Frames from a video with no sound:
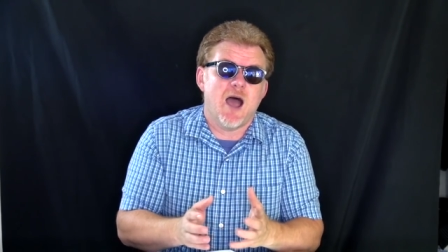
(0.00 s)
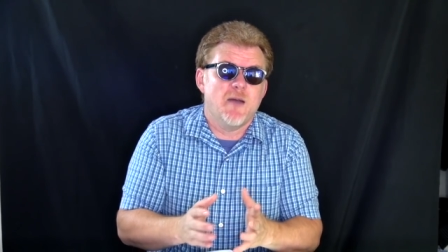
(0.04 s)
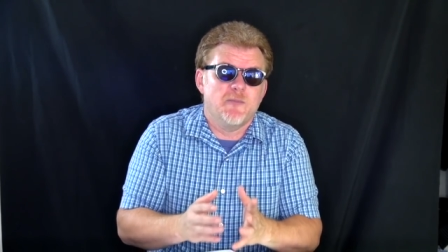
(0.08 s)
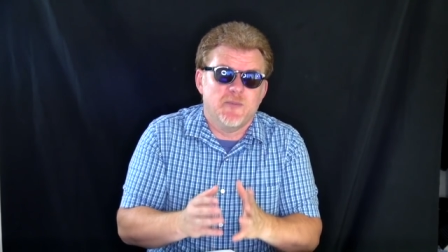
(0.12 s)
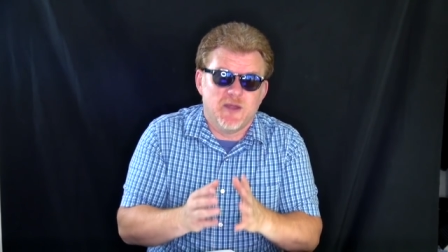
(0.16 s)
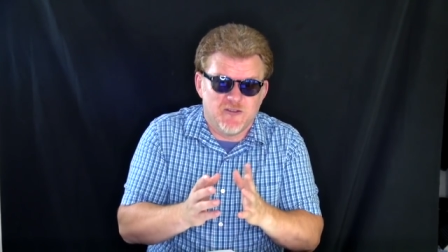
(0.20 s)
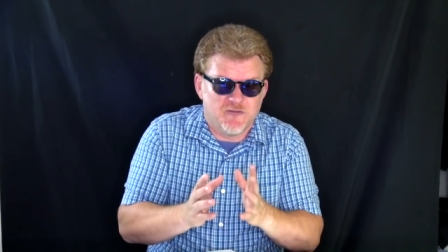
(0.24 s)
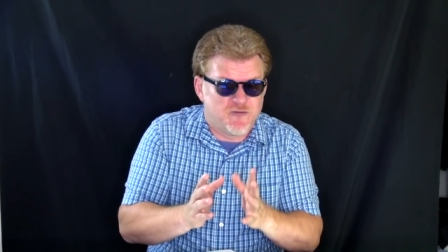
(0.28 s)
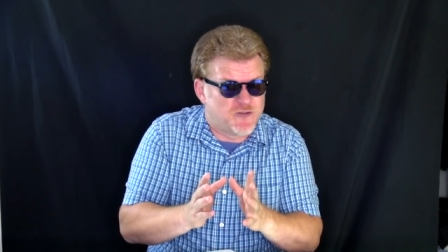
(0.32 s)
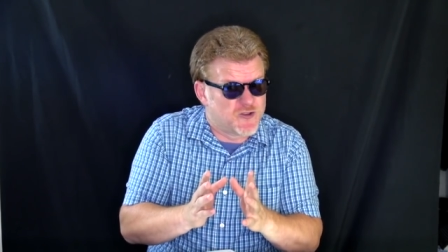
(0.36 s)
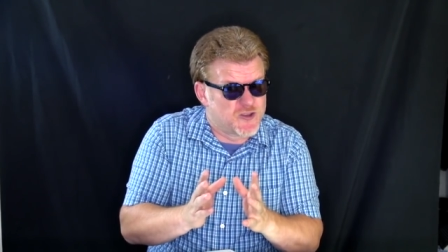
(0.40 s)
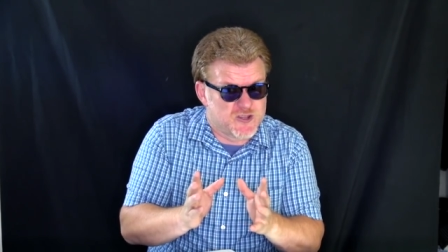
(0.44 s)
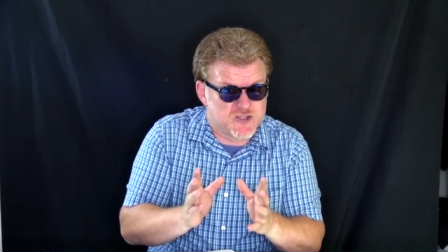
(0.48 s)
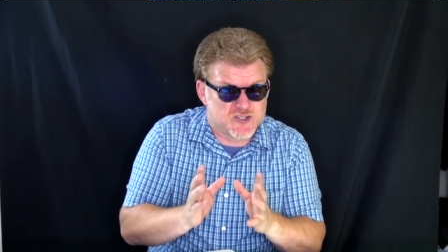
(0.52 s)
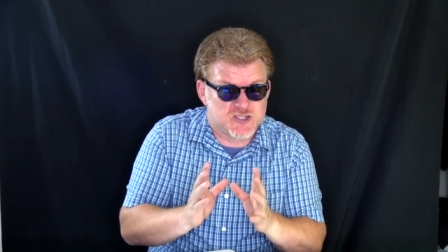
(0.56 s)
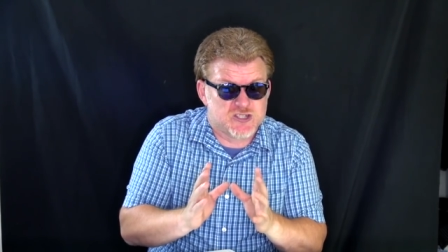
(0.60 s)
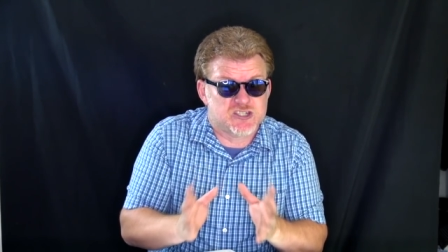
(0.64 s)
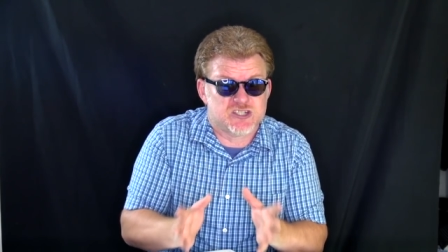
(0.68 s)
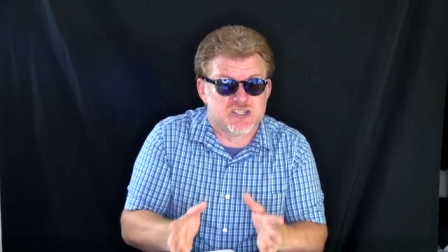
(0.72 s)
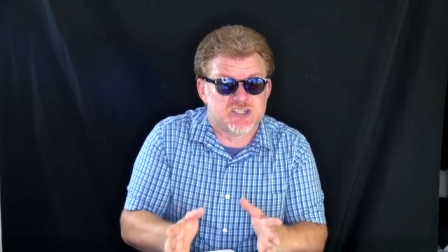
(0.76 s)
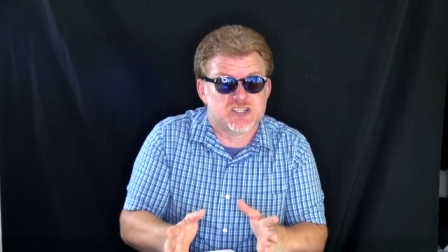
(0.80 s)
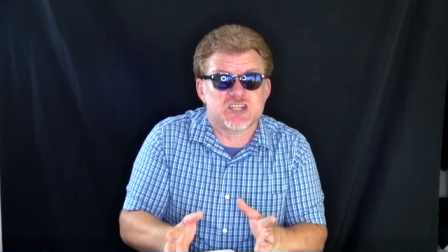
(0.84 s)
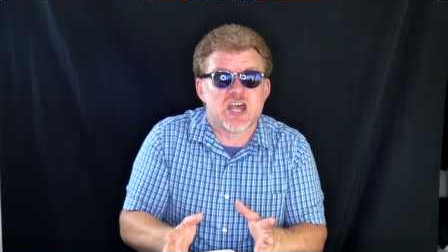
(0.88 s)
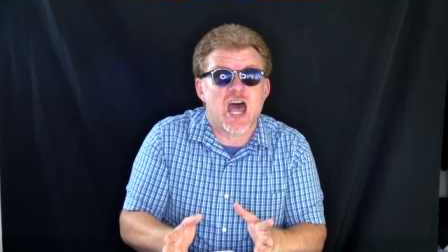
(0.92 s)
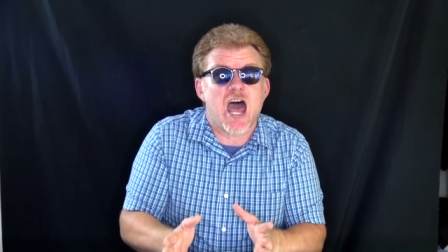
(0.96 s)
I mean for the
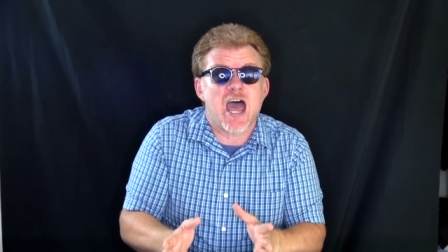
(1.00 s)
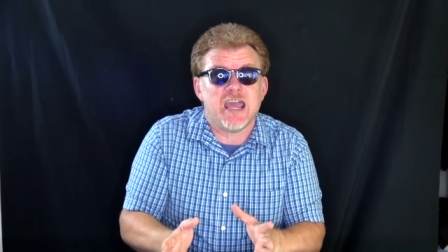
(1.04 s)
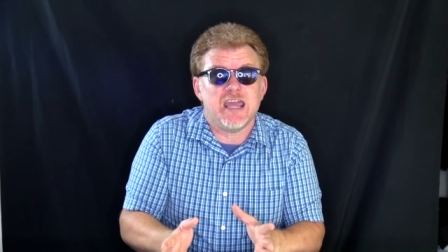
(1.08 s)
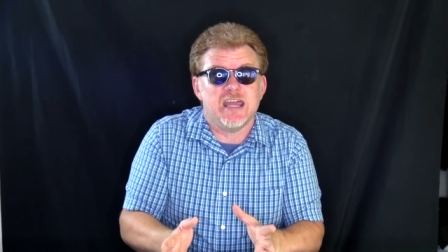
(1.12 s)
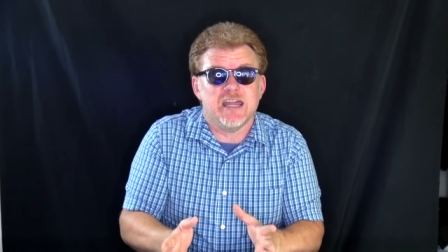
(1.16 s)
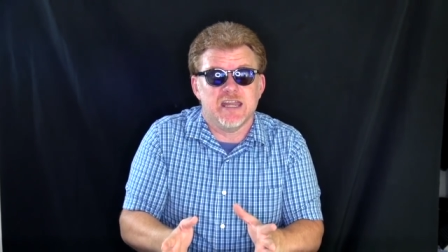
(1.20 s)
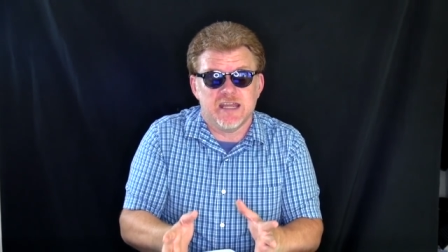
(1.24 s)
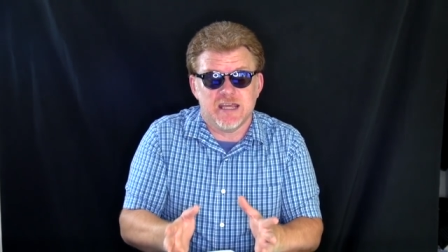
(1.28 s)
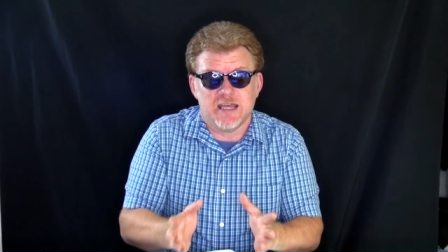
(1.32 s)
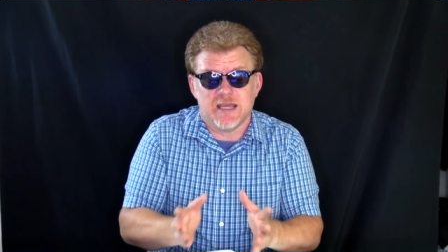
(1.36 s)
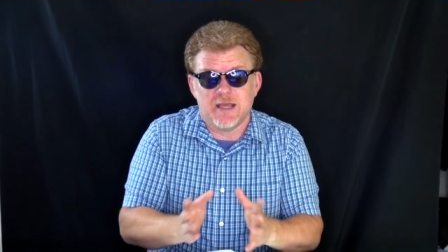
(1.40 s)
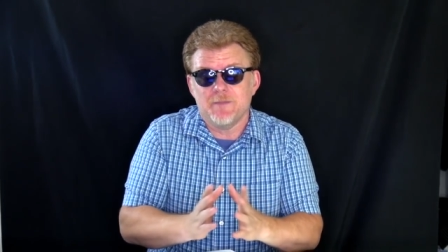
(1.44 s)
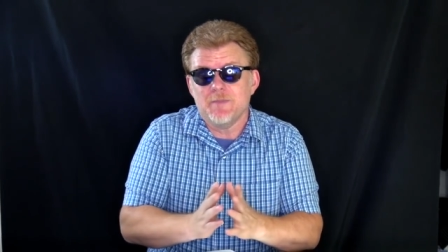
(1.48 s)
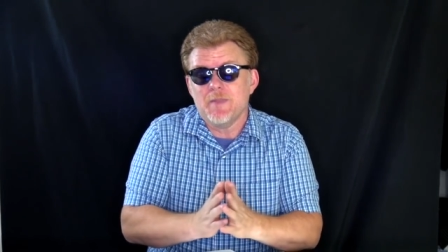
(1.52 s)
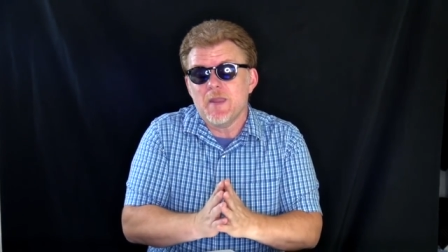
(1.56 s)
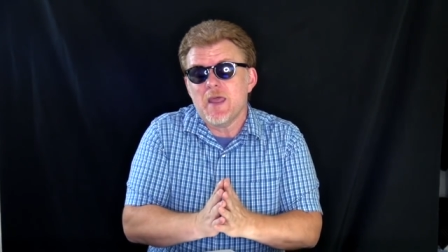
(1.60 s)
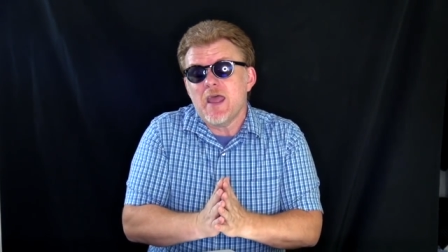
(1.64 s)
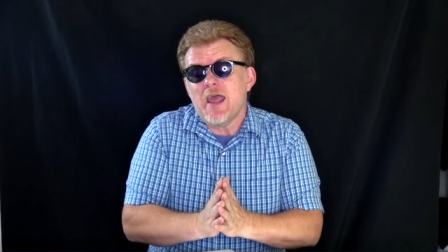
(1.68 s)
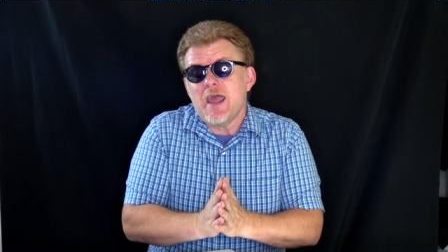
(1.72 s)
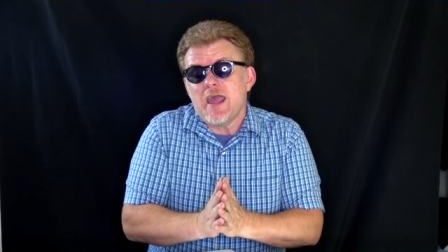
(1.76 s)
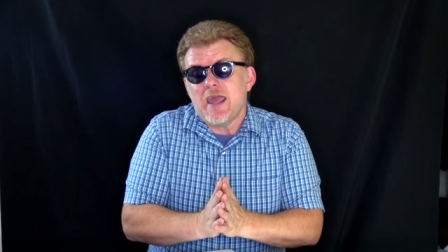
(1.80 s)
society,